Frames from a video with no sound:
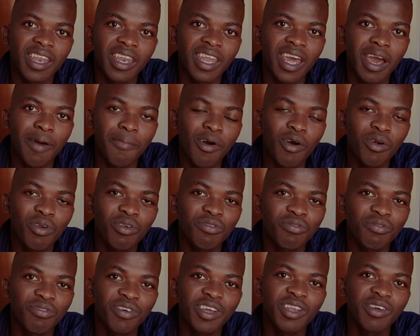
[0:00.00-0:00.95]
the amount
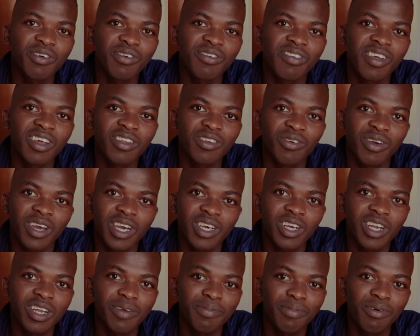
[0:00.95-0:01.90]
of videos that you
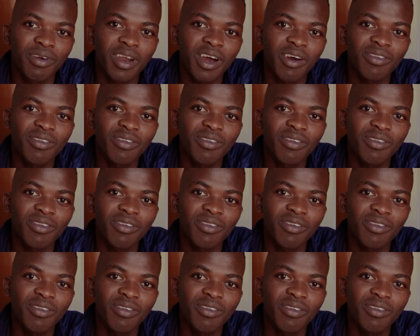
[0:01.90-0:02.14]
actually put